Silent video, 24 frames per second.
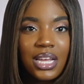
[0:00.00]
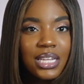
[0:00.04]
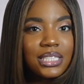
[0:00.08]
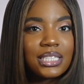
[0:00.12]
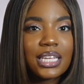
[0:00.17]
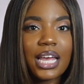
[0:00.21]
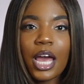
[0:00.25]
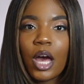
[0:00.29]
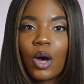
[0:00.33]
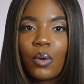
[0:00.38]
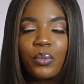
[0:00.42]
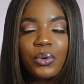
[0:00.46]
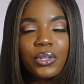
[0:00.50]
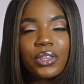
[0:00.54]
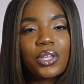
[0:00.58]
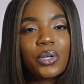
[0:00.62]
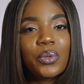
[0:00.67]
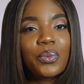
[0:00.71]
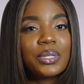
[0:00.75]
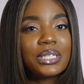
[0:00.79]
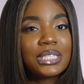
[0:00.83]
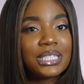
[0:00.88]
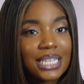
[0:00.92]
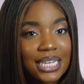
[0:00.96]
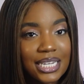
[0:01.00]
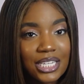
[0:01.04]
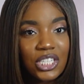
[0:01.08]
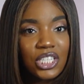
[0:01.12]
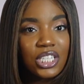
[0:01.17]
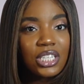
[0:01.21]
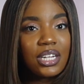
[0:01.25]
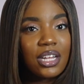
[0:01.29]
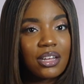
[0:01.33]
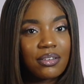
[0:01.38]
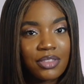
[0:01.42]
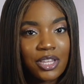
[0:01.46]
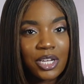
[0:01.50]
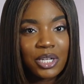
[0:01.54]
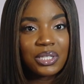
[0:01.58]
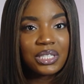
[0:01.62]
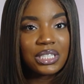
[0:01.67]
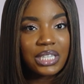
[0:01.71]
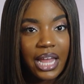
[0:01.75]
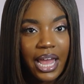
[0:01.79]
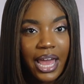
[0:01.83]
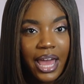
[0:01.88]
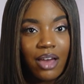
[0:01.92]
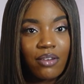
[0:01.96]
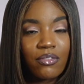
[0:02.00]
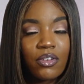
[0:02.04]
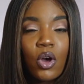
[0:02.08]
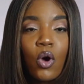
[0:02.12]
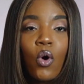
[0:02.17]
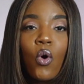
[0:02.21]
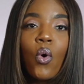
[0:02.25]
to help with the retention of their staff